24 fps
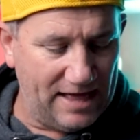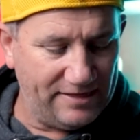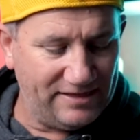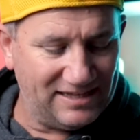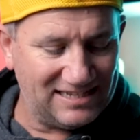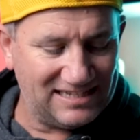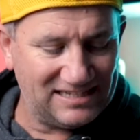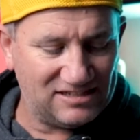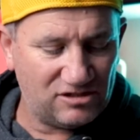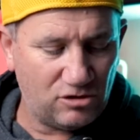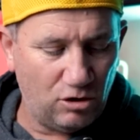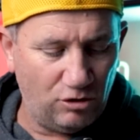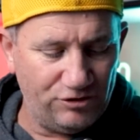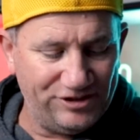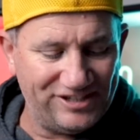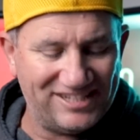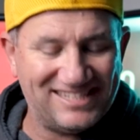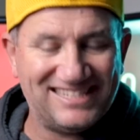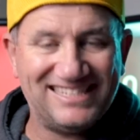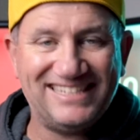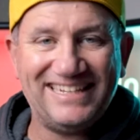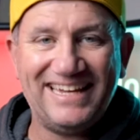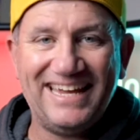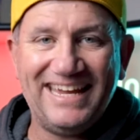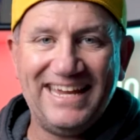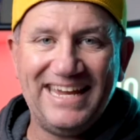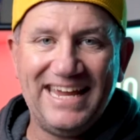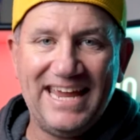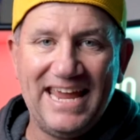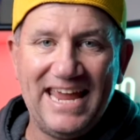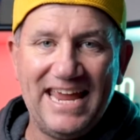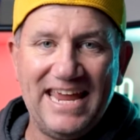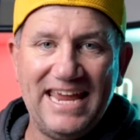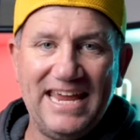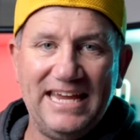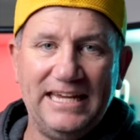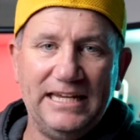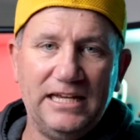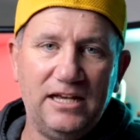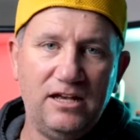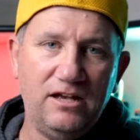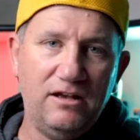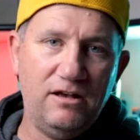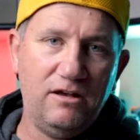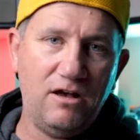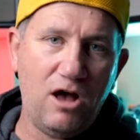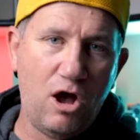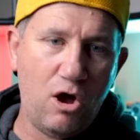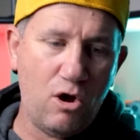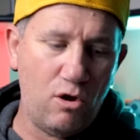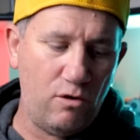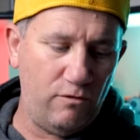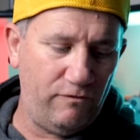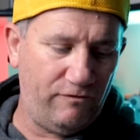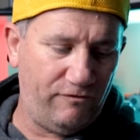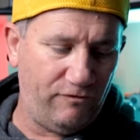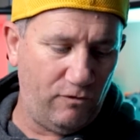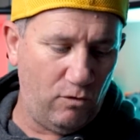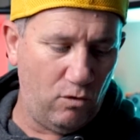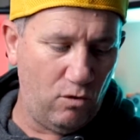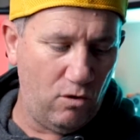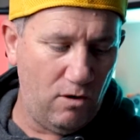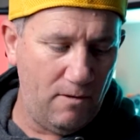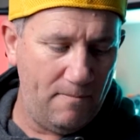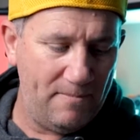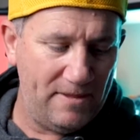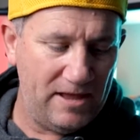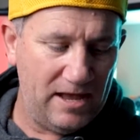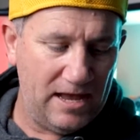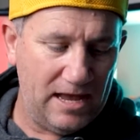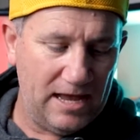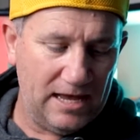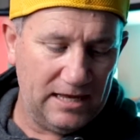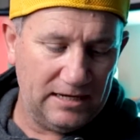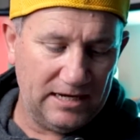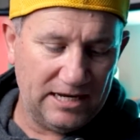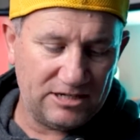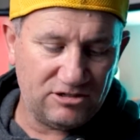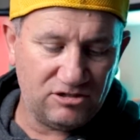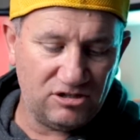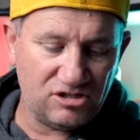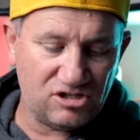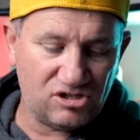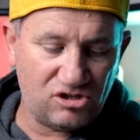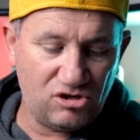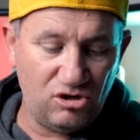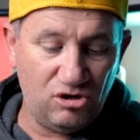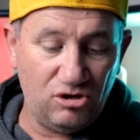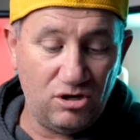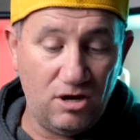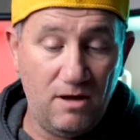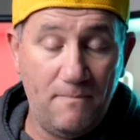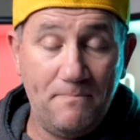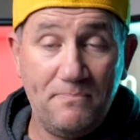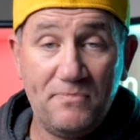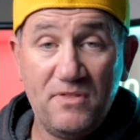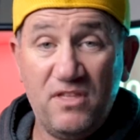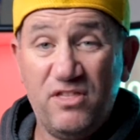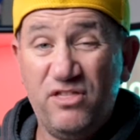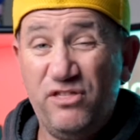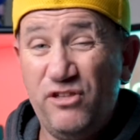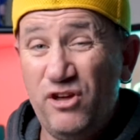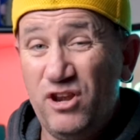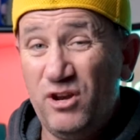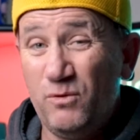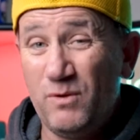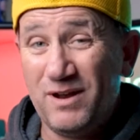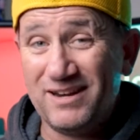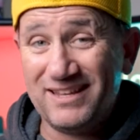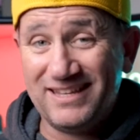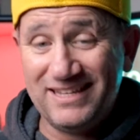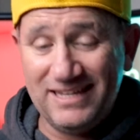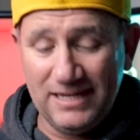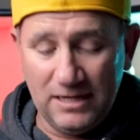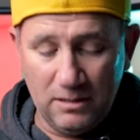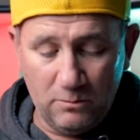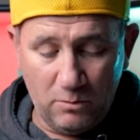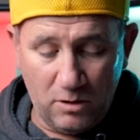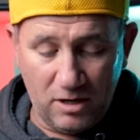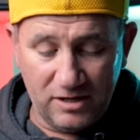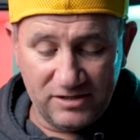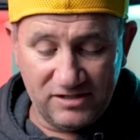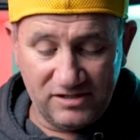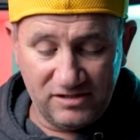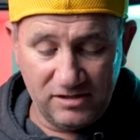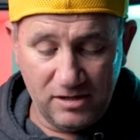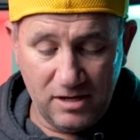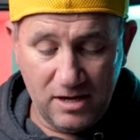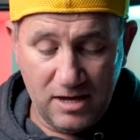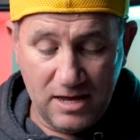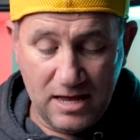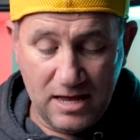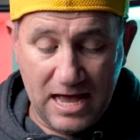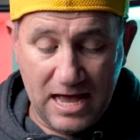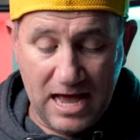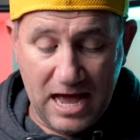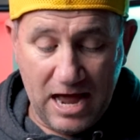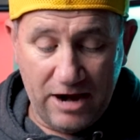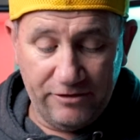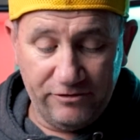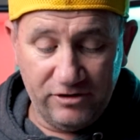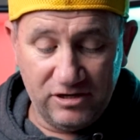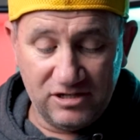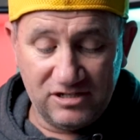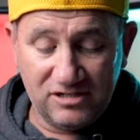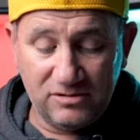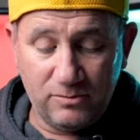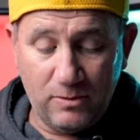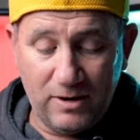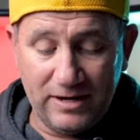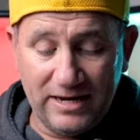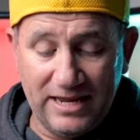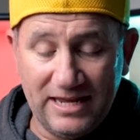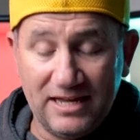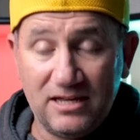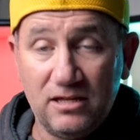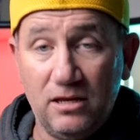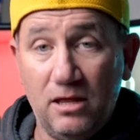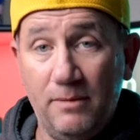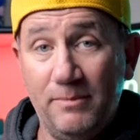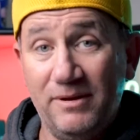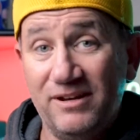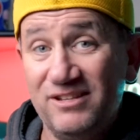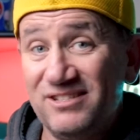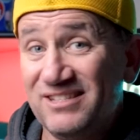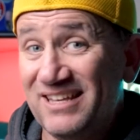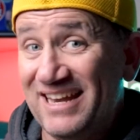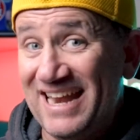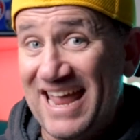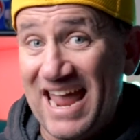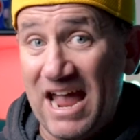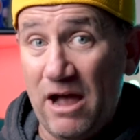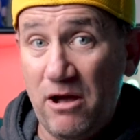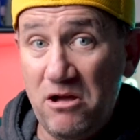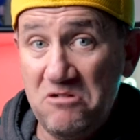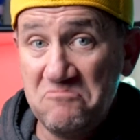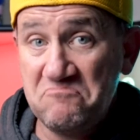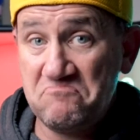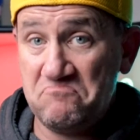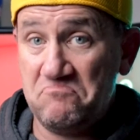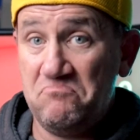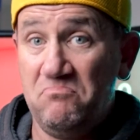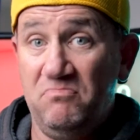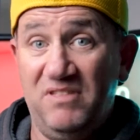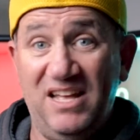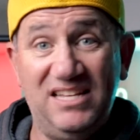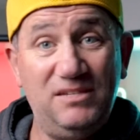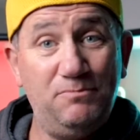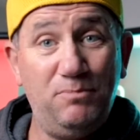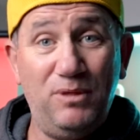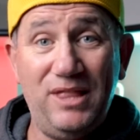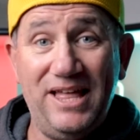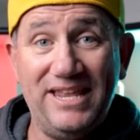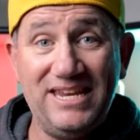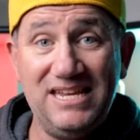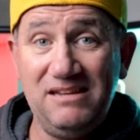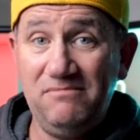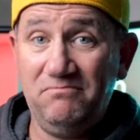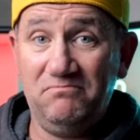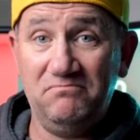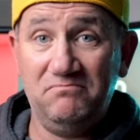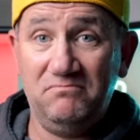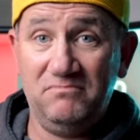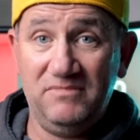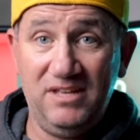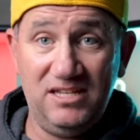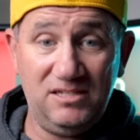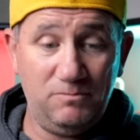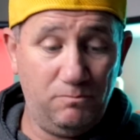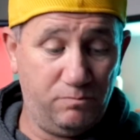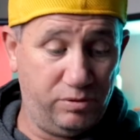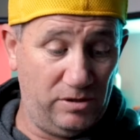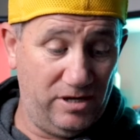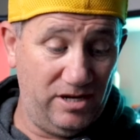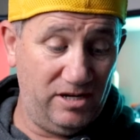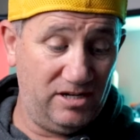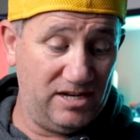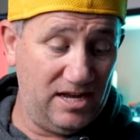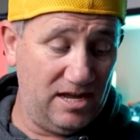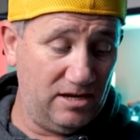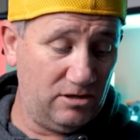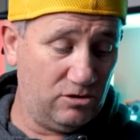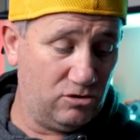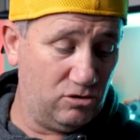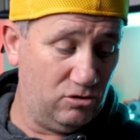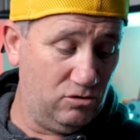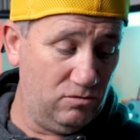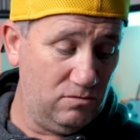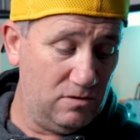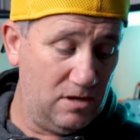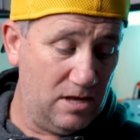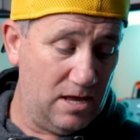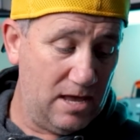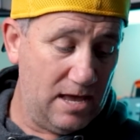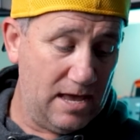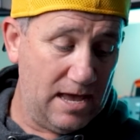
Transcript: It's called the CE04 electric scooter, 31 kilowatts, 120 kilometers an hour. That's plenty. That's pretty darn cool.